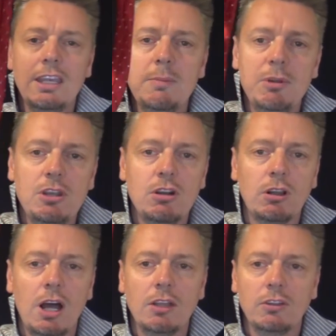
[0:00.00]
keep it in your
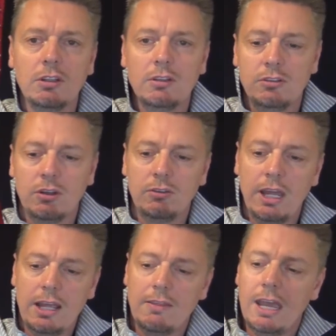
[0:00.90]
closet just
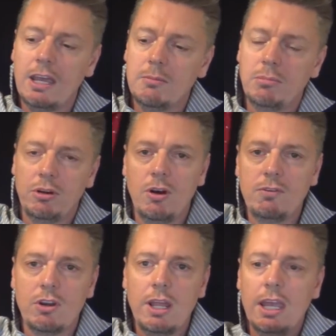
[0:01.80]
like that. Put it over
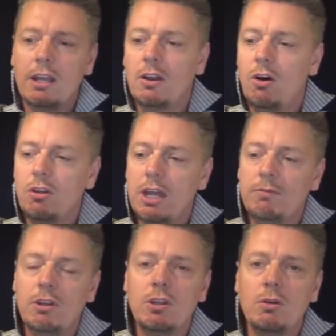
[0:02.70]
your head, and all you have
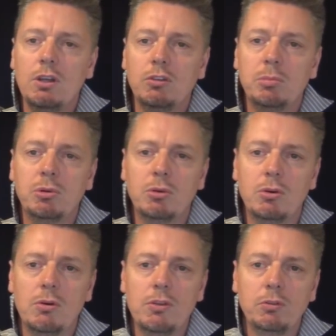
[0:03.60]
to do is
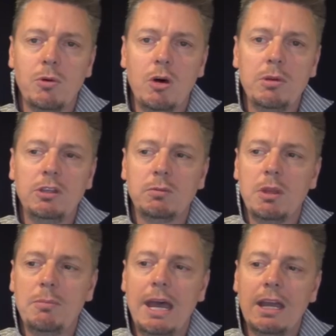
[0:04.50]
pull the small piece from
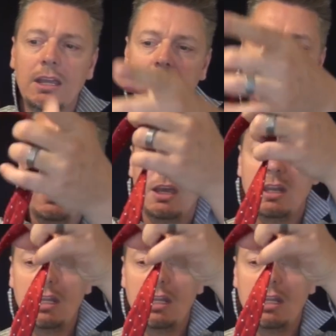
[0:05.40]
the back and